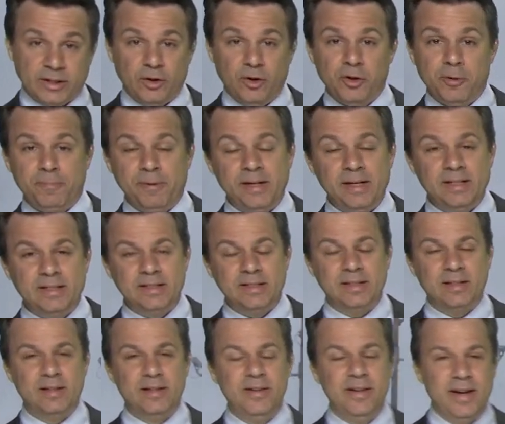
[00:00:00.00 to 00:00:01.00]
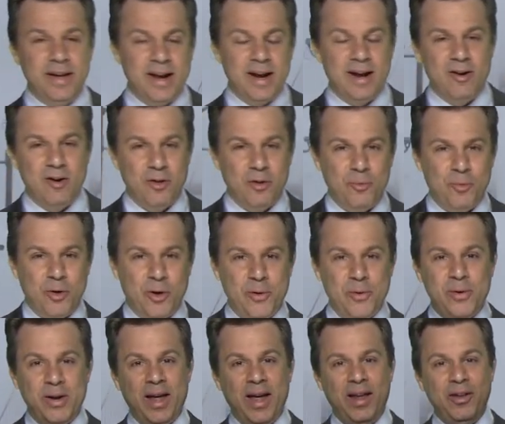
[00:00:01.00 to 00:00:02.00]
along the peninsula and you get out on the
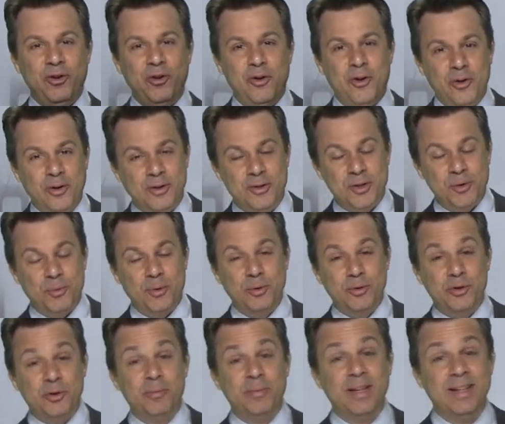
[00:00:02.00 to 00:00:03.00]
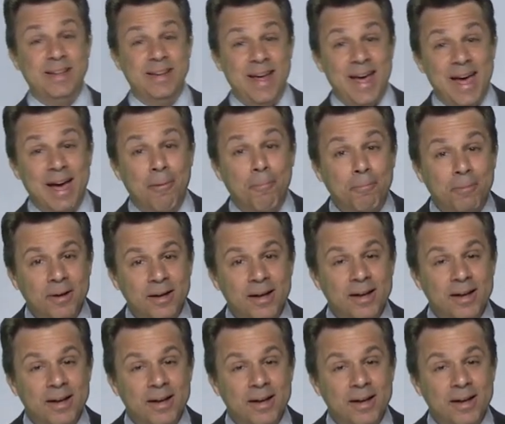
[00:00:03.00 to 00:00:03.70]
road and you notice the roads are a bit damp.